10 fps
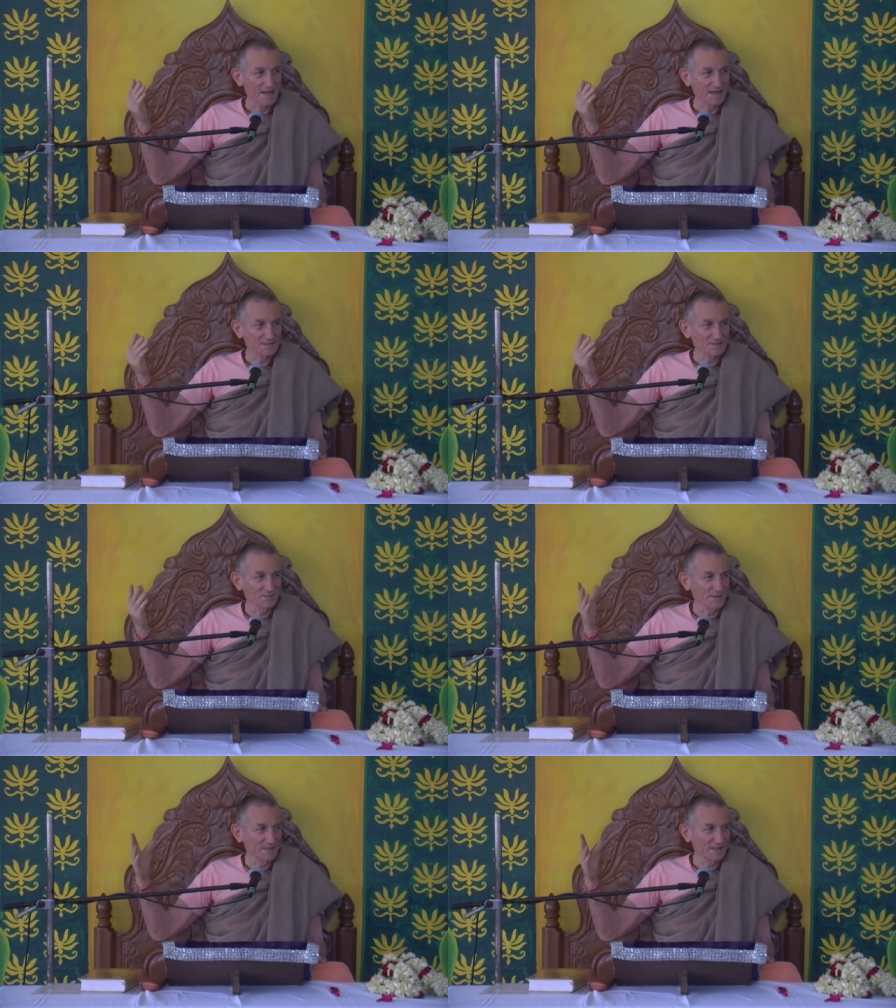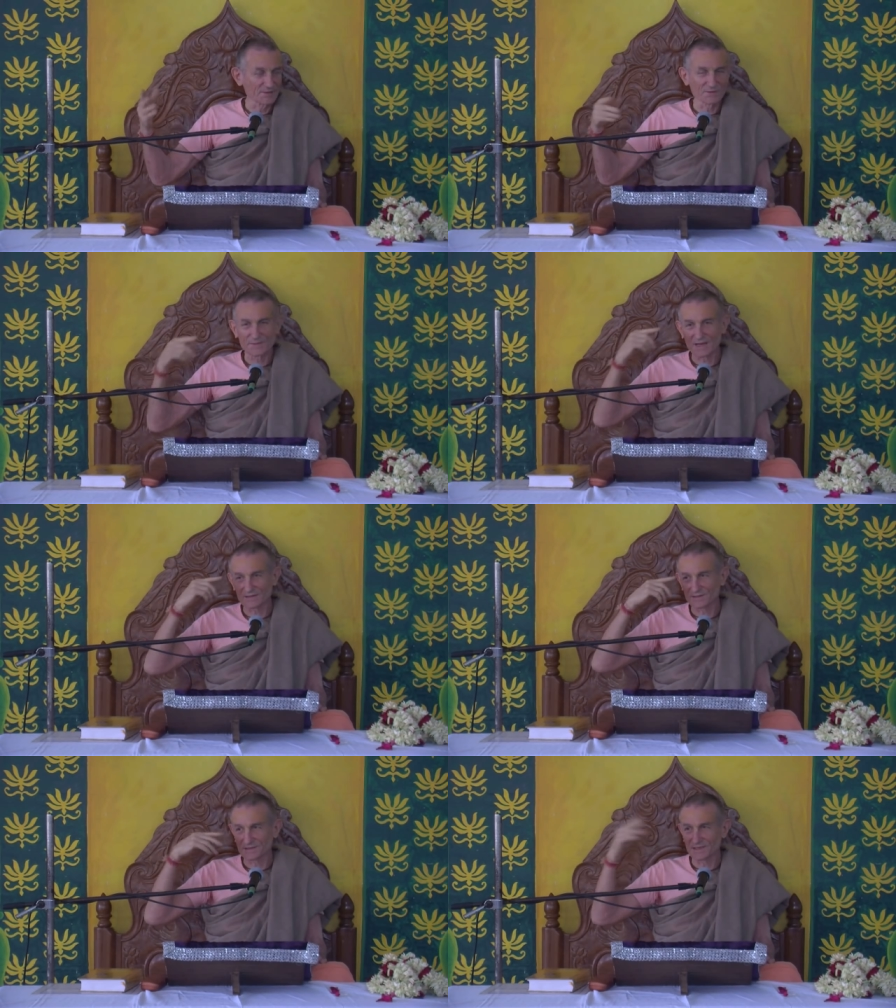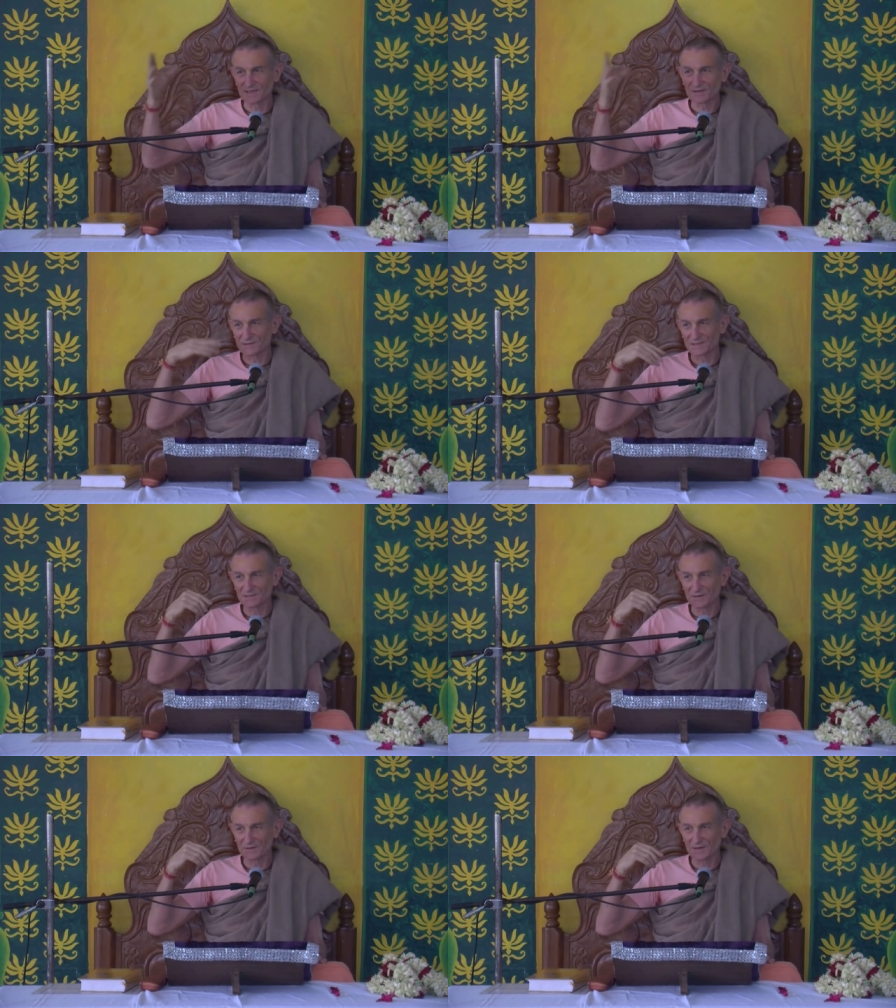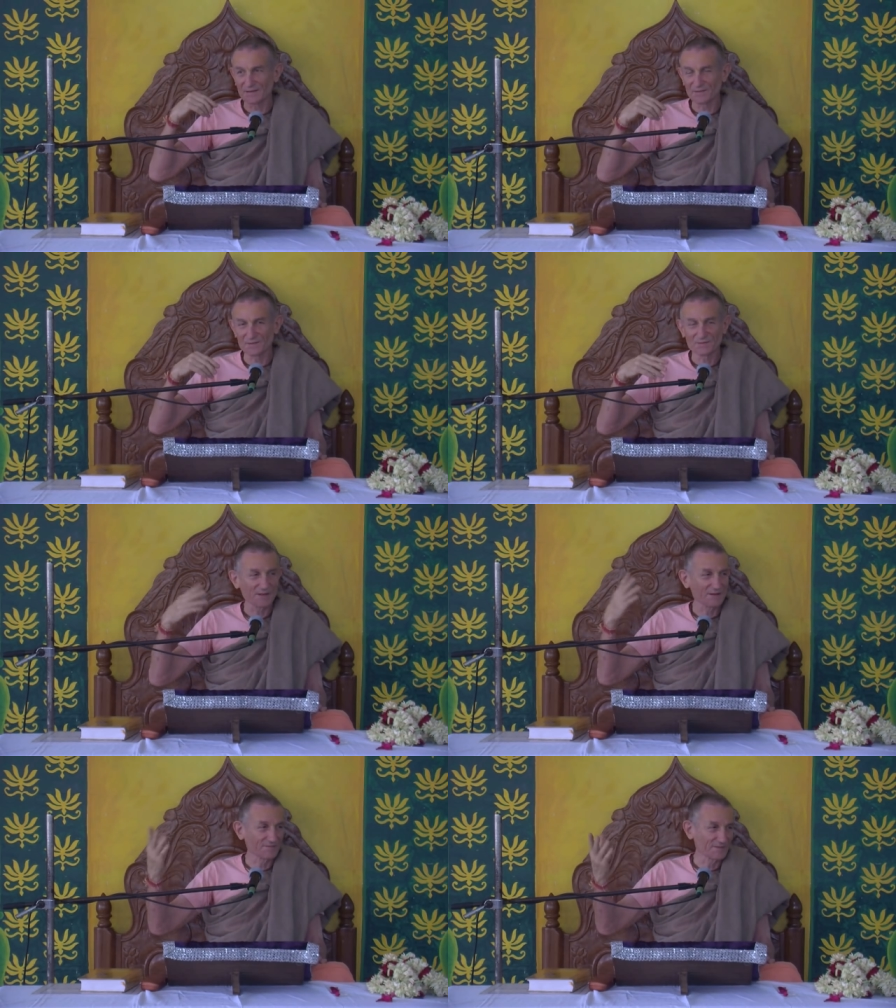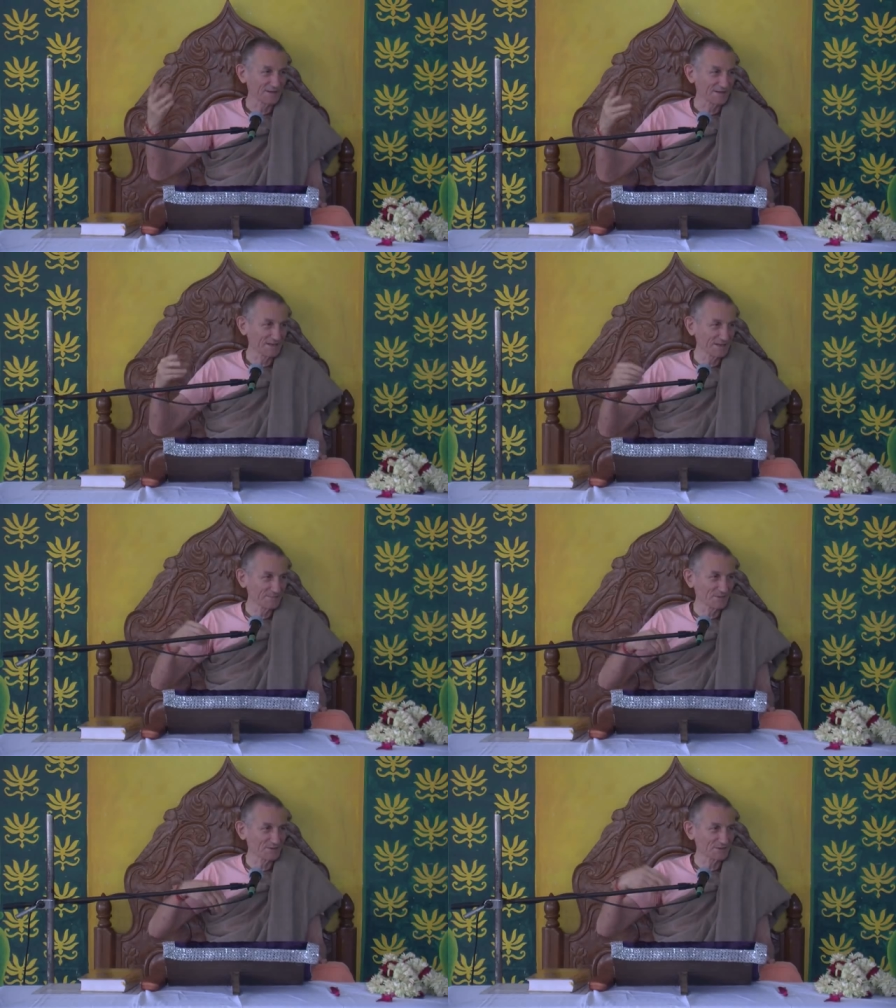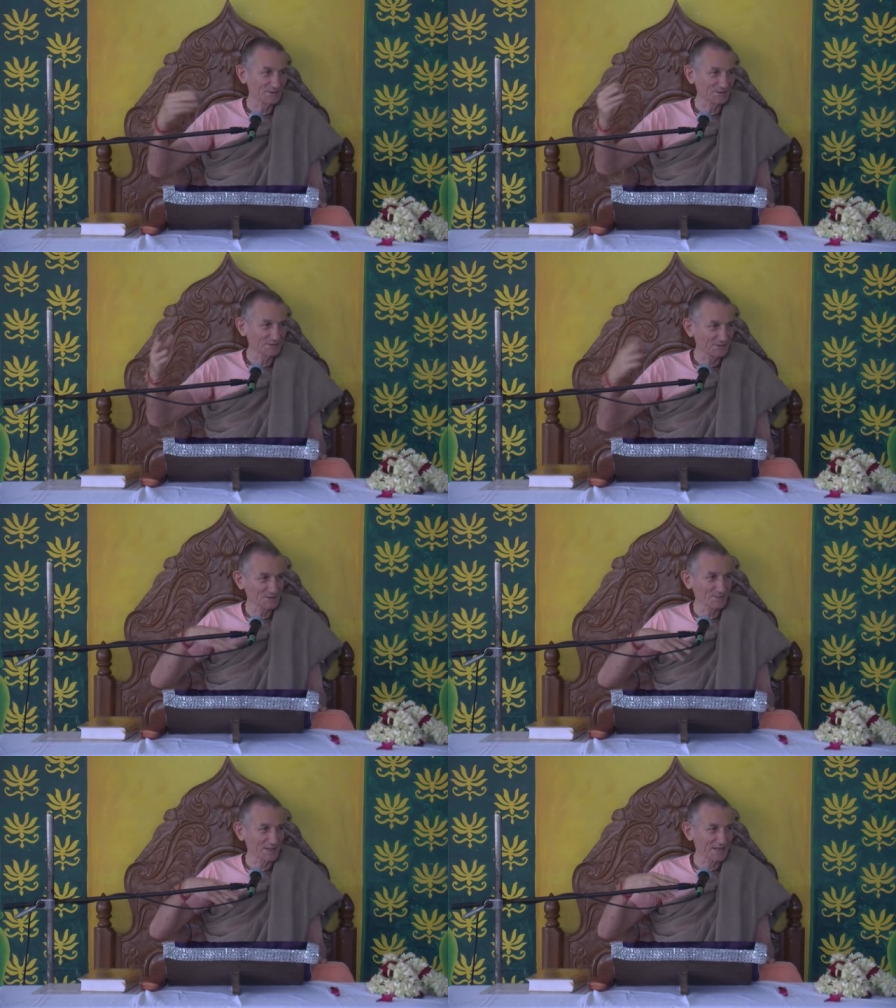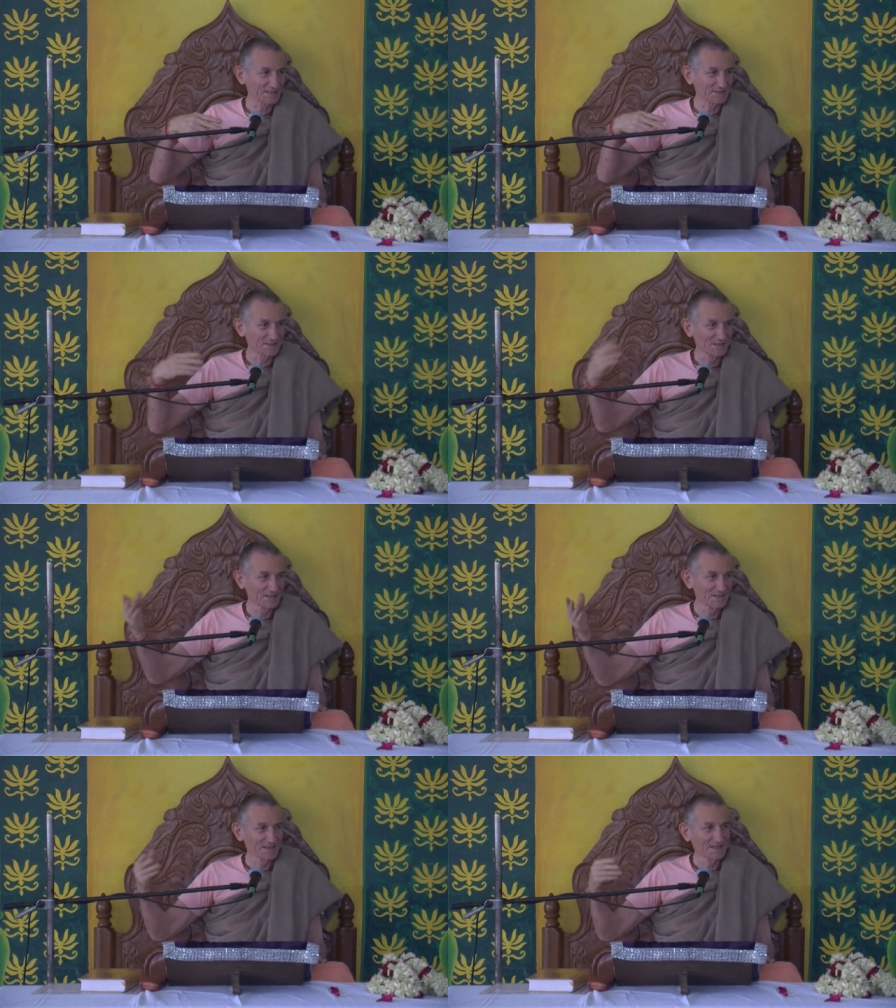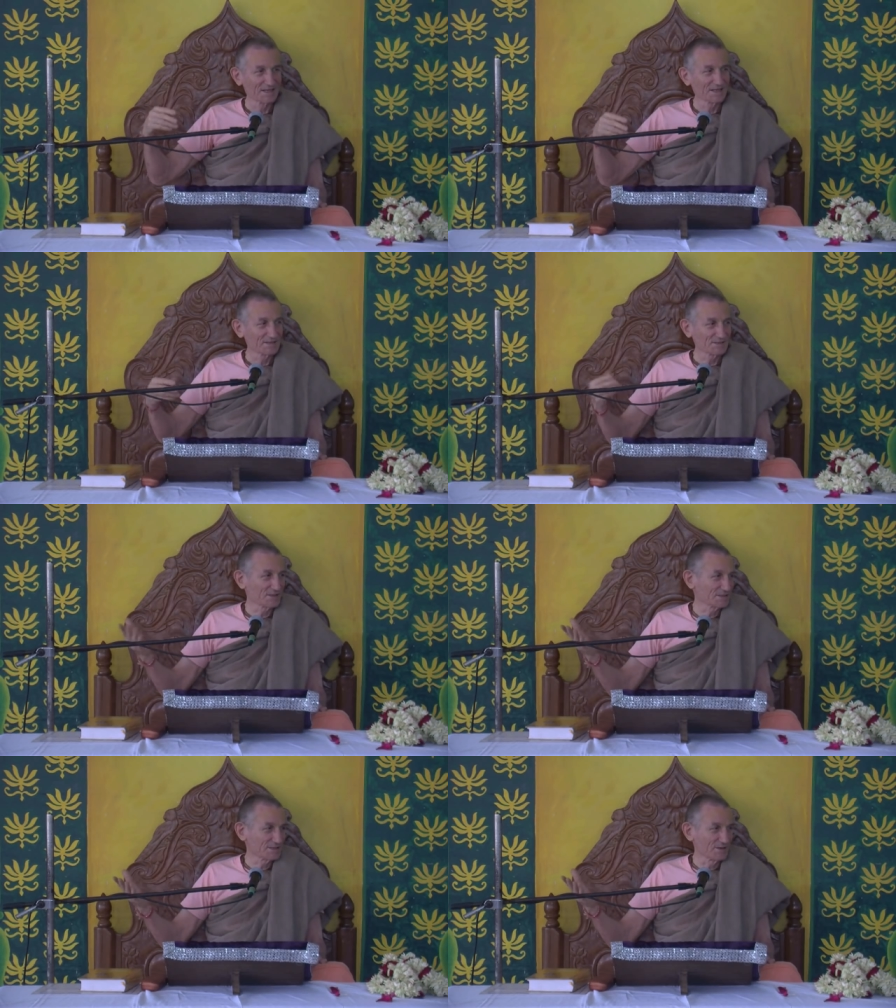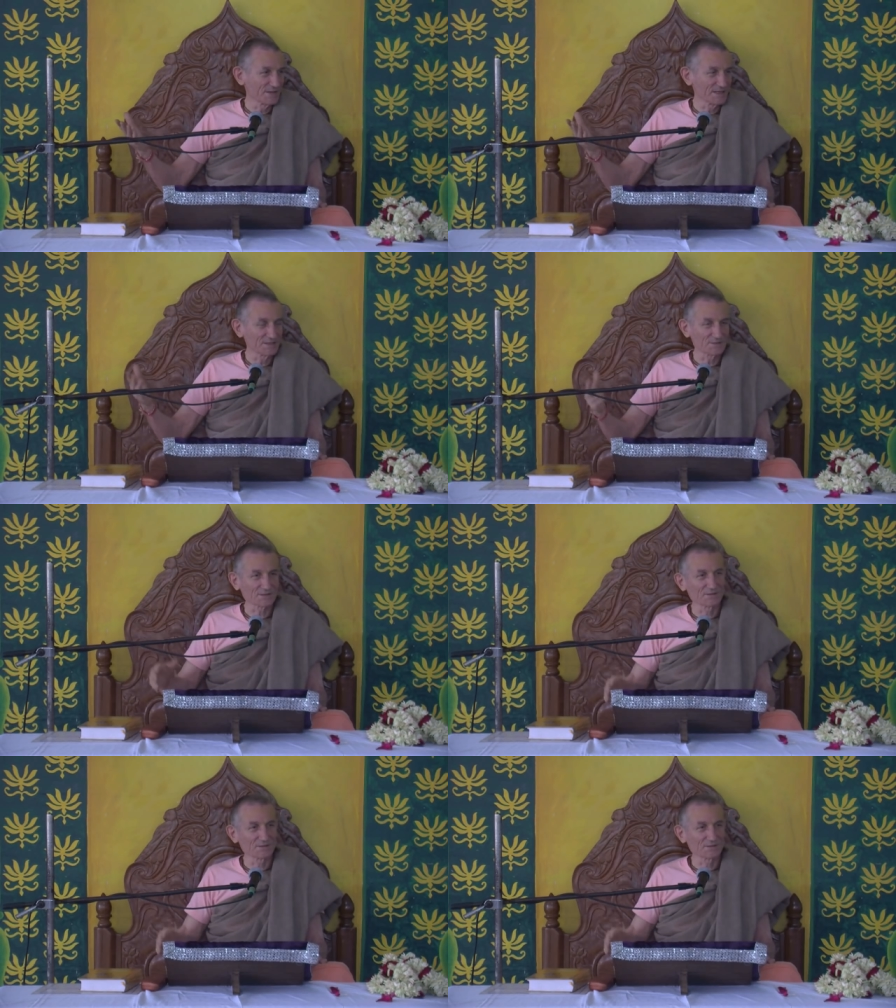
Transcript: It has no meaning. We wouldn't be able to see it because there's no light. We wouldn't be able to feel the heat because it's not displaying its. So there's no meaning to it.